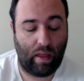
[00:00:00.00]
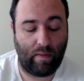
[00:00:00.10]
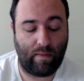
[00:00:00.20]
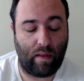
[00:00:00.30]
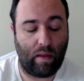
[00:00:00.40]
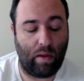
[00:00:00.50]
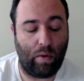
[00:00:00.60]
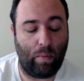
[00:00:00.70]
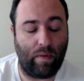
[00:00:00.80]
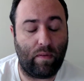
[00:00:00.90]
And
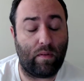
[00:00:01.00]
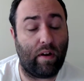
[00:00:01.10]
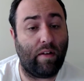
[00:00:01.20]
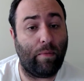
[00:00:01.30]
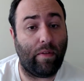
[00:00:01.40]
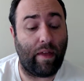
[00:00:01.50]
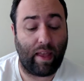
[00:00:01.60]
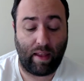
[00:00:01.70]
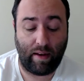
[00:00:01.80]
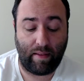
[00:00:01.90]
so, we start off with
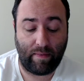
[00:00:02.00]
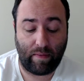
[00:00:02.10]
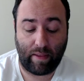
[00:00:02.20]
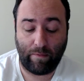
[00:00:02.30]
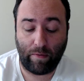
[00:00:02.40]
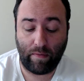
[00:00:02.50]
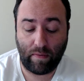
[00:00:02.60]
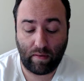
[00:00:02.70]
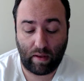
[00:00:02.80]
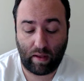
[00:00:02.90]
Andy's looking for
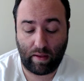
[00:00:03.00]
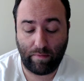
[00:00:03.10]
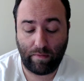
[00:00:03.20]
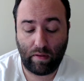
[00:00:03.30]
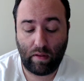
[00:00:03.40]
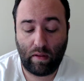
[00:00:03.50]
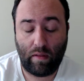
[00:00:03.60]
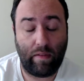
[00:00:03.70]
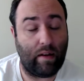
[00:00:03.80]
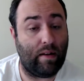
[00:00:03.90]
stuff,
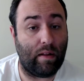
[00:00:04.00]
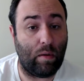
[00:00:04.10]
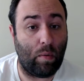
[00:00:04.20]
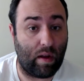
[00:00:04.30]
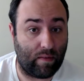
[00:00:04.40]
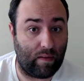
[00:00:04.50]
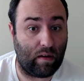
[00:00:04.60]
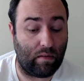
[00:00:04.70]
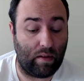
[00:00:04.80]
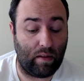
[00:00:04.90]
then Diggle walks
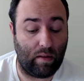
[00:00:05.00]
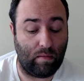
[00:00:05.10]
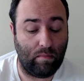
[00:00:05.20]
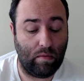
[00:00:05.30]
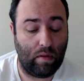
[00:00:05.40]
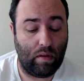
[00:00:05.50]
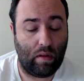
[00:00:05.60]
in on him,